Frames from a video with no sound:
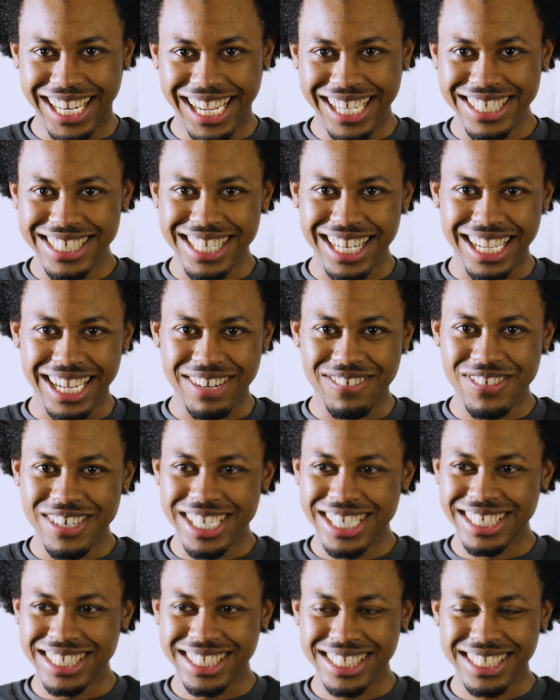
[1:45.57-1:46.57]
I was like,
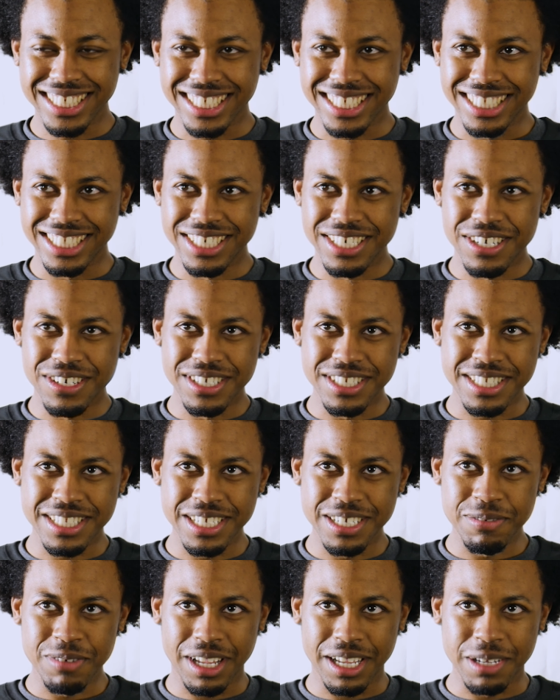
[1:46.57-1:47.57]
well, you know,
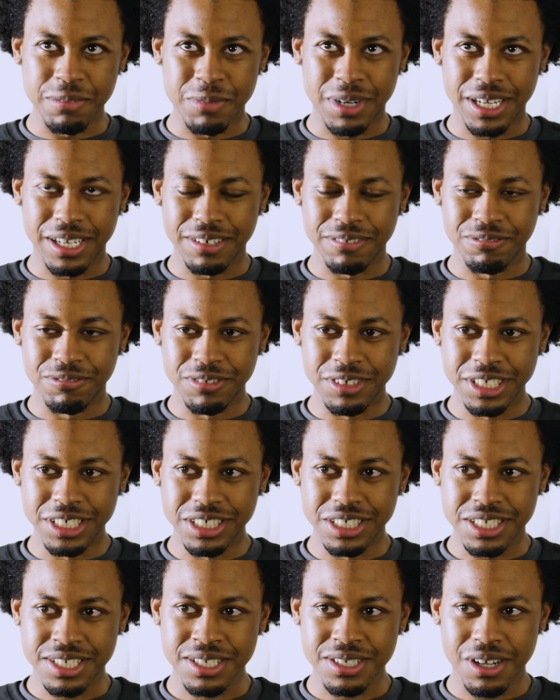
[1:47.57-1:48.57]
until like my
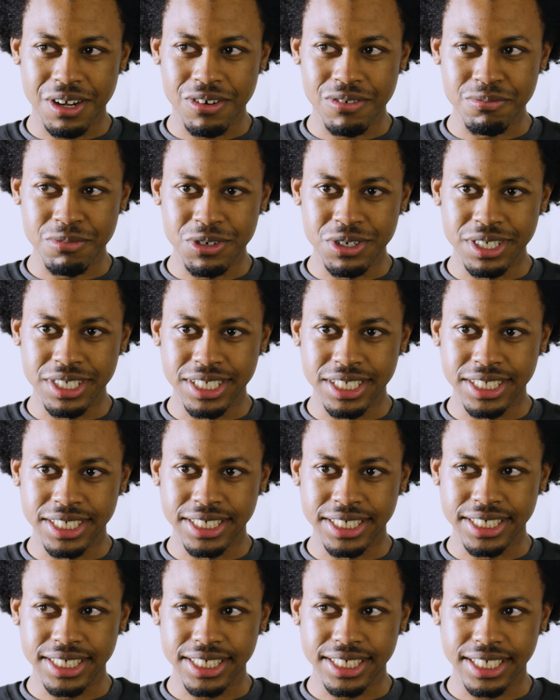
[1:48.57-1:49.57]
real sophomore
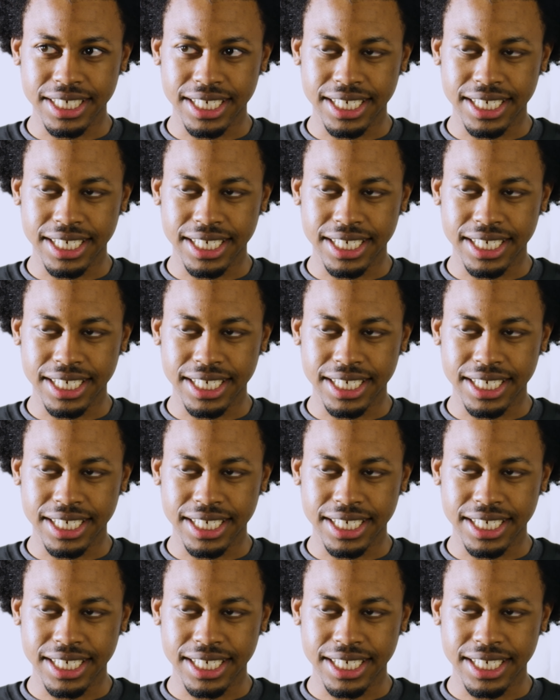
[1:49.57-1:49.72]
year,